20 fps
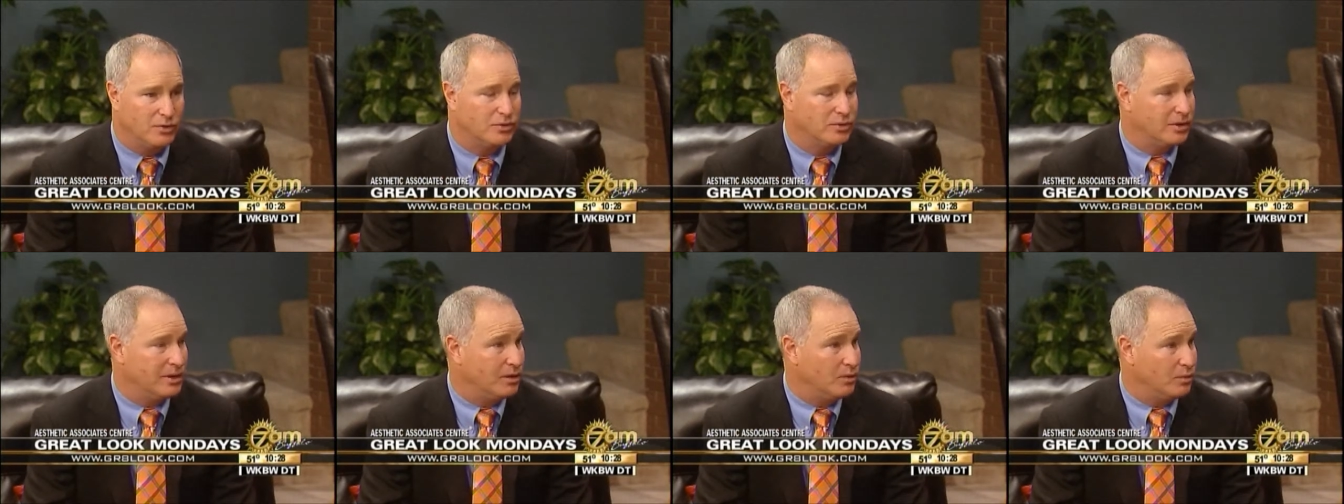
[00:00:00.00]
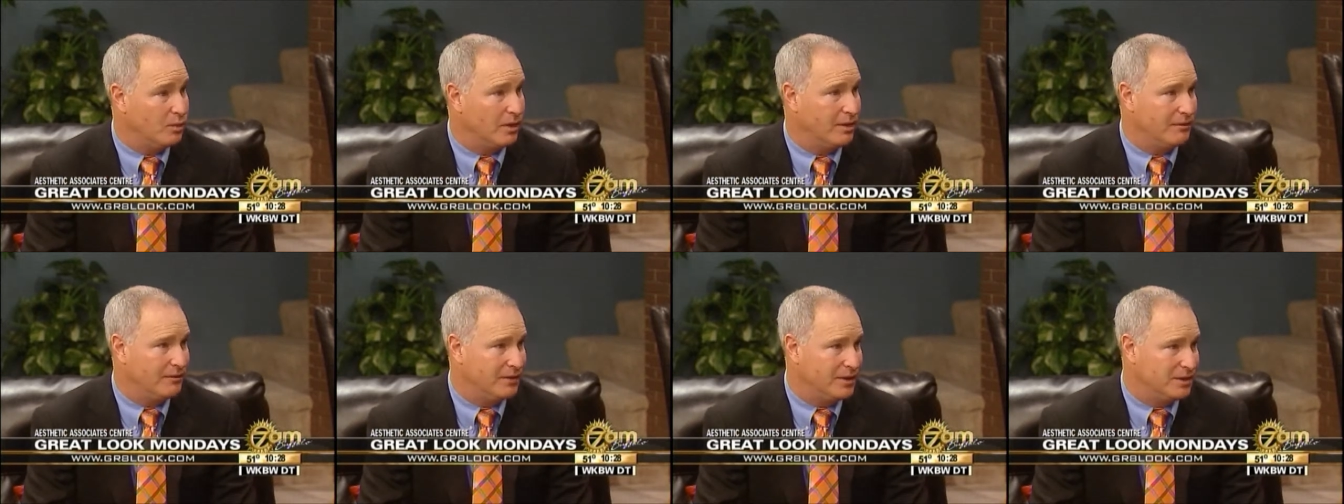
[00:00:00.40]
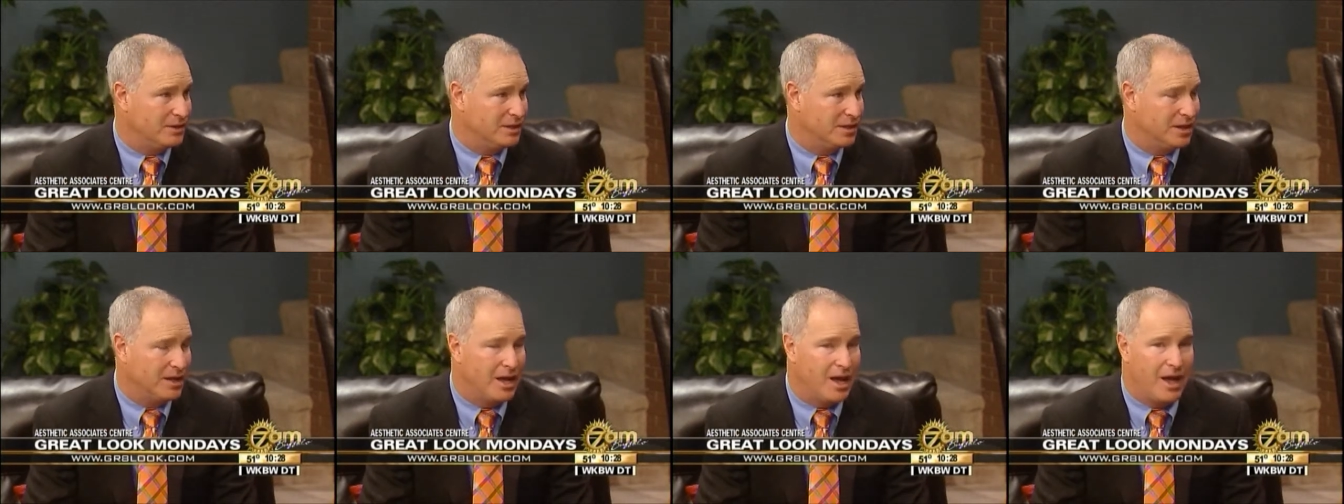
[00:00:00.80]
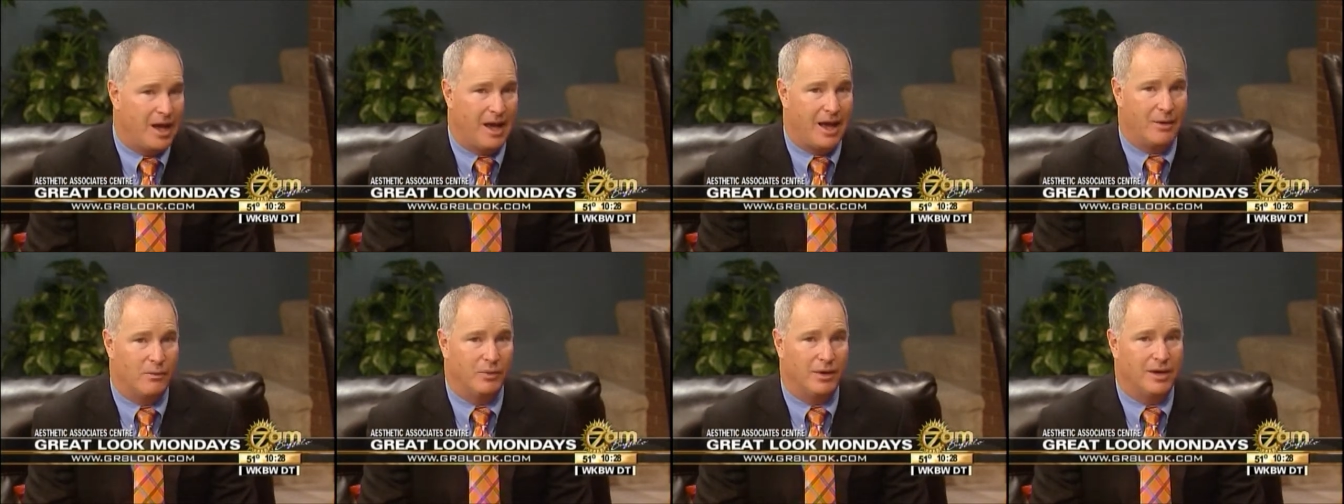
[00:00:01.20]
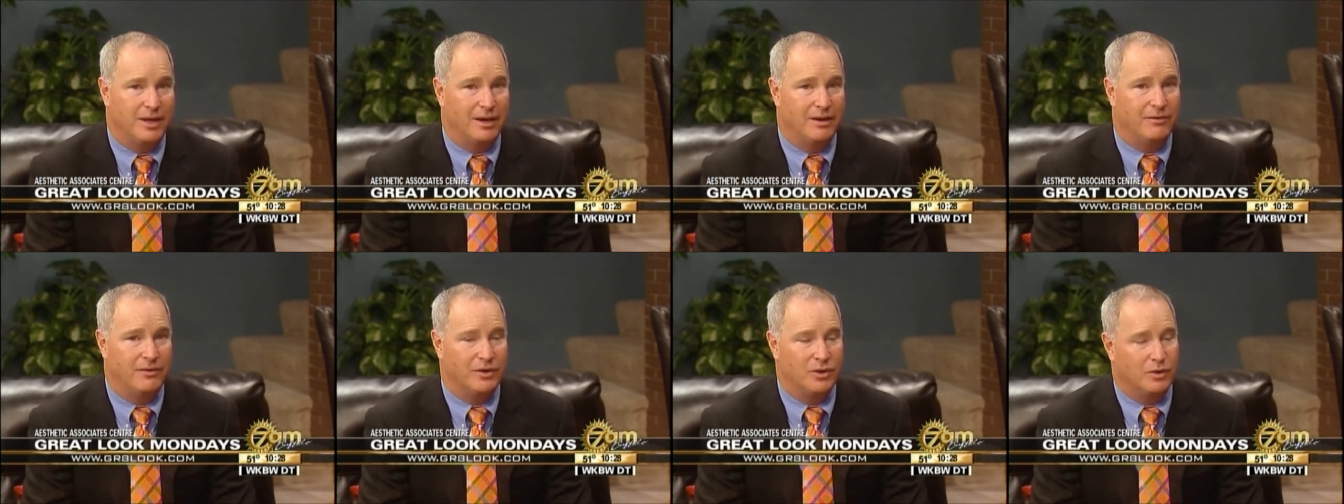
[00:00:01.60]
usually in one visit, and we
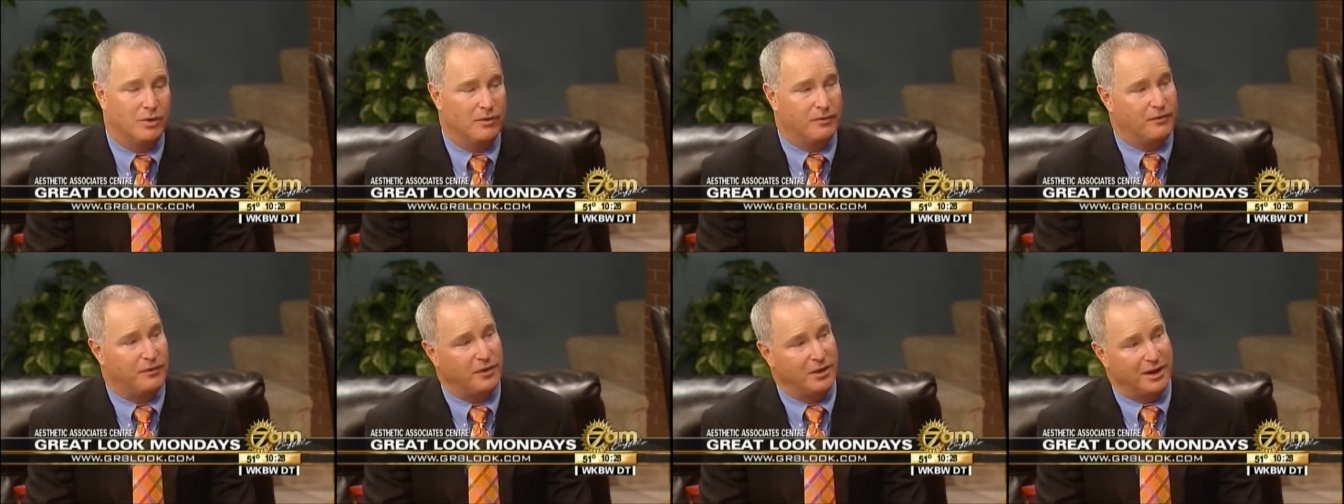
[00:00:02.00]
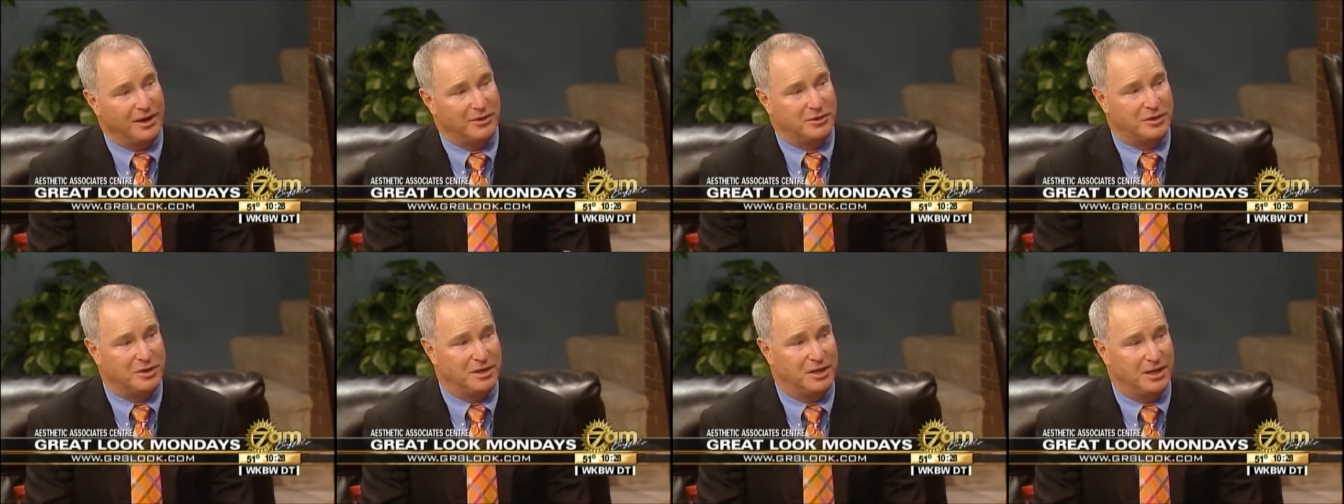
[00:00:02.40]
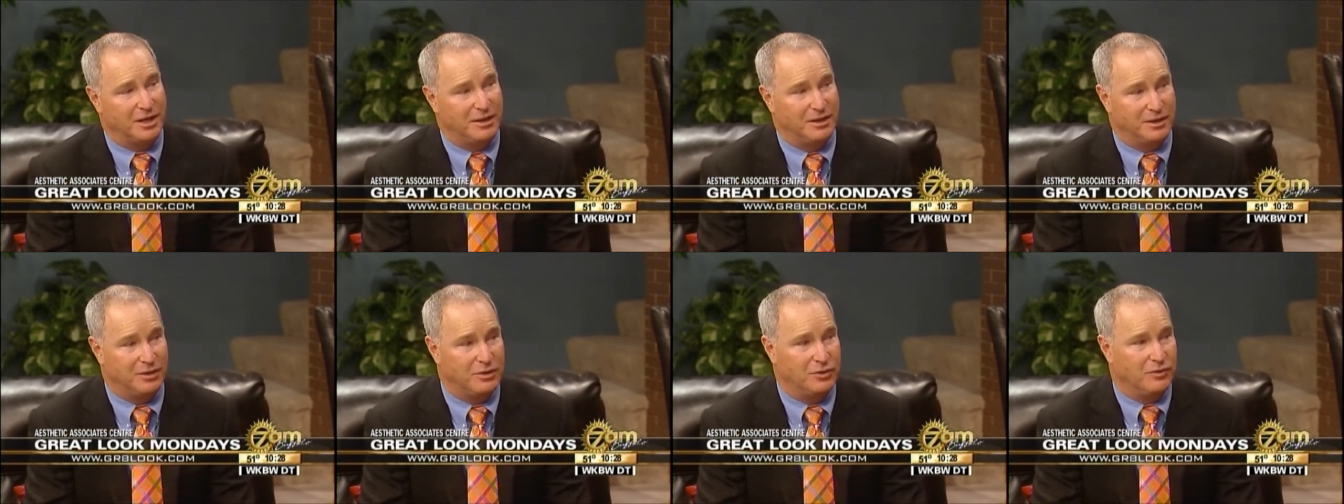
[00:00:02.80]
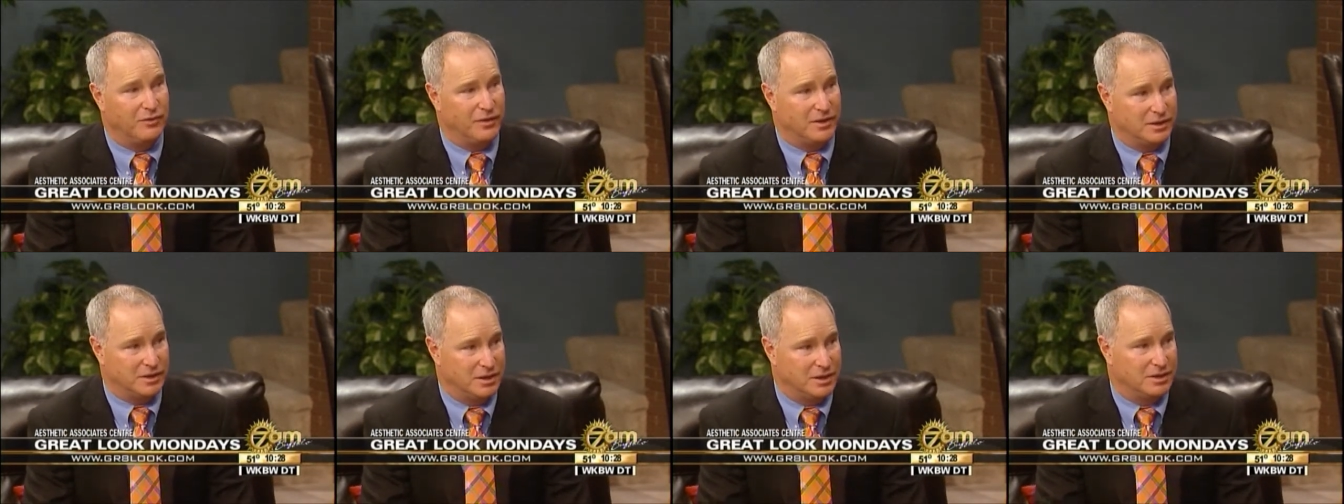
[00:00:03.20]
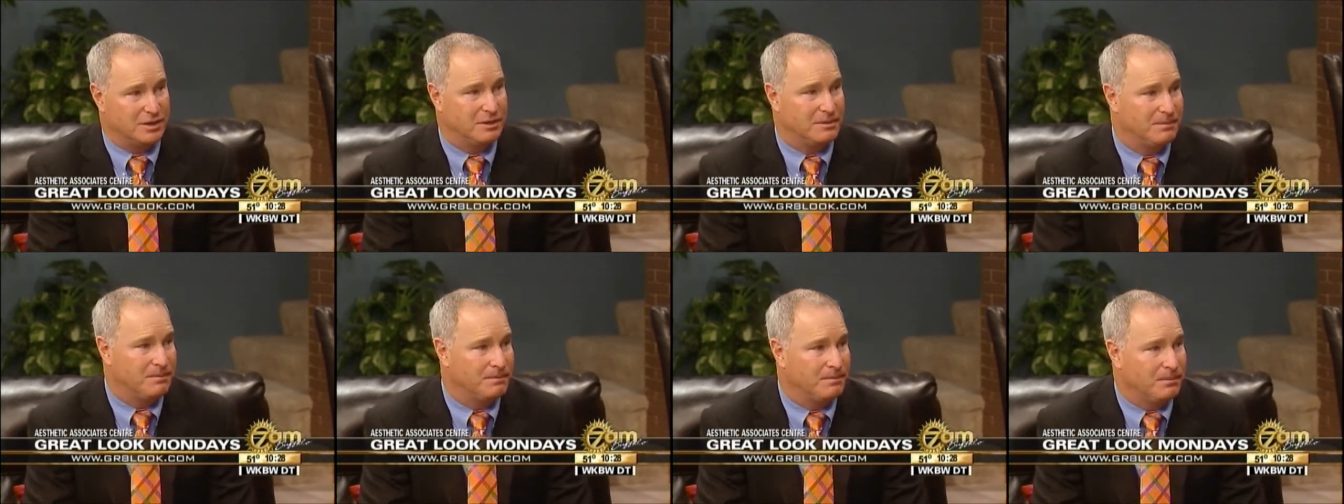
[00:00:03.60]
can even do a full arch of teeth in two
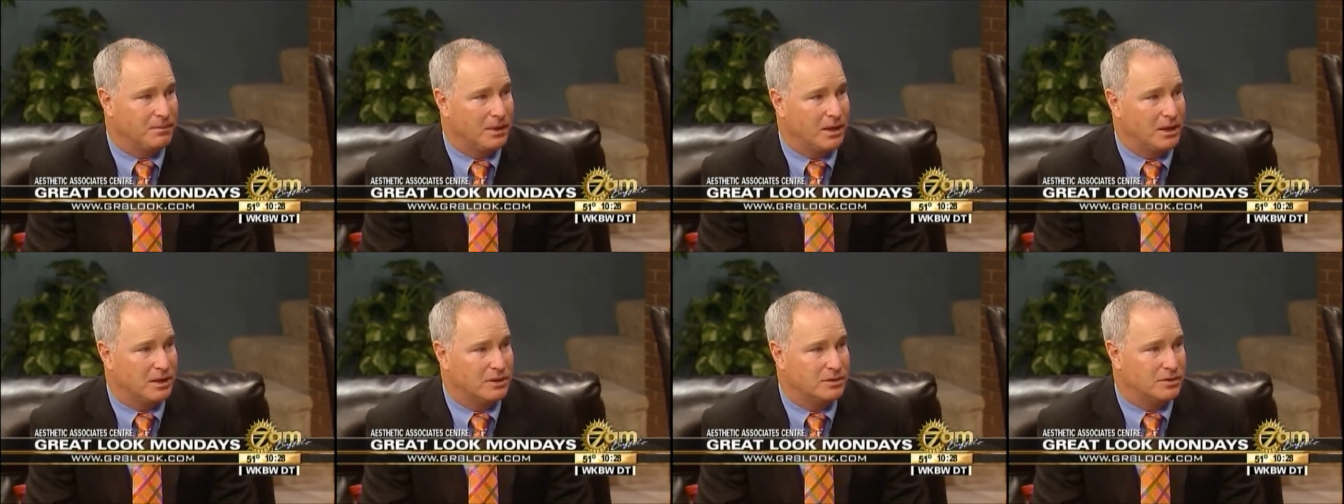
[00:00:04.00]
visits. Okay,